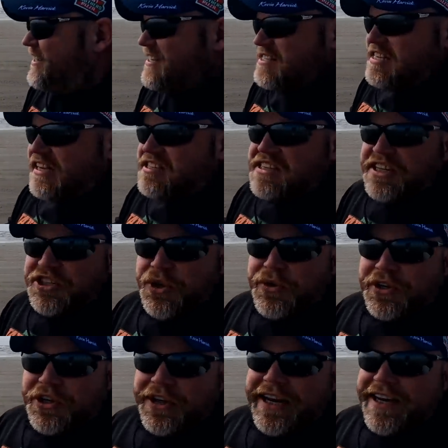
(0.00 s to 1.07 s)
62
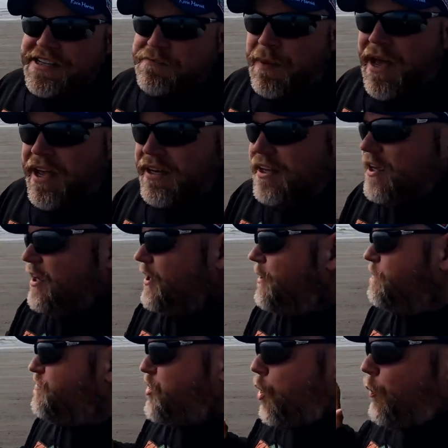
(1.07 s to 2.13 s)
degrees, but
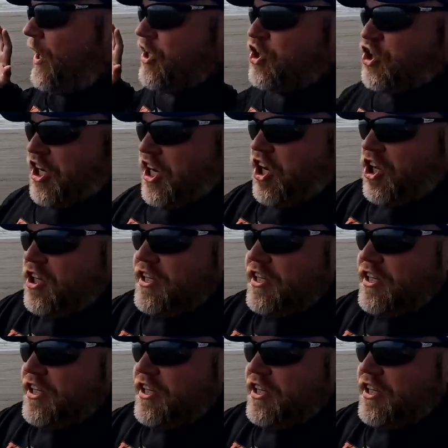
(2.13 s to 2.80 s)
the wind chill